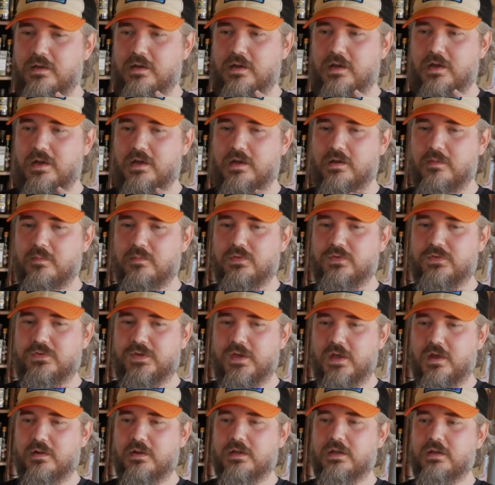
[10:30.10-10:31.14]
Um,
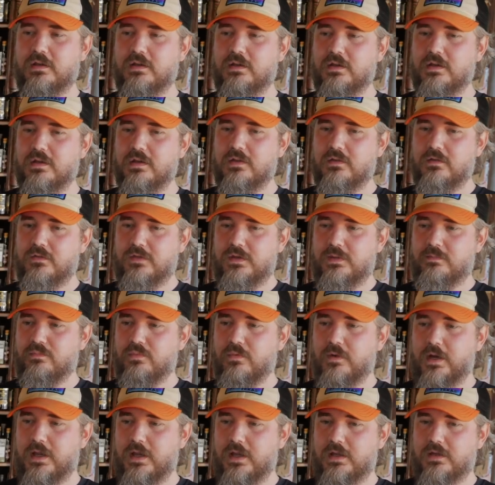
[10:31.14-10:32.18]
selling the
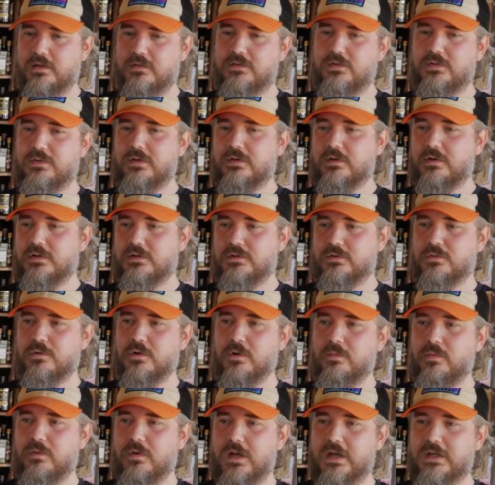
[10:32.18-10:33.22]
brand to a large
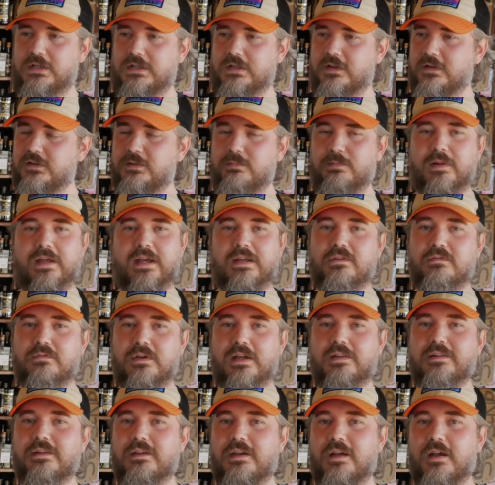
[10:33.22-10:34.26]
corporation. Let's apply it
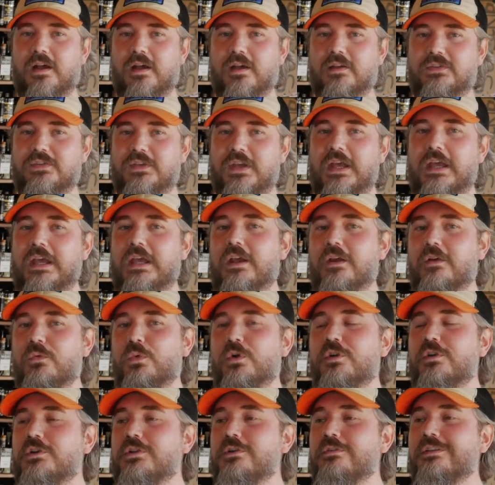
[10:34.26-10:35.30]
directly to us. Mm-hmm. Here,
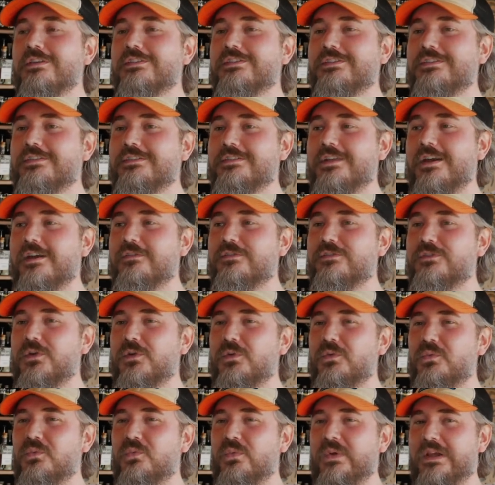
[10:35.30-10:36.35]
we're doing stuff so
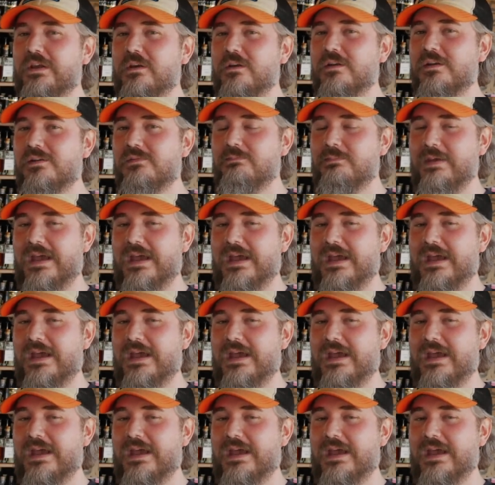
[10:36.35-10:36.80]
weird and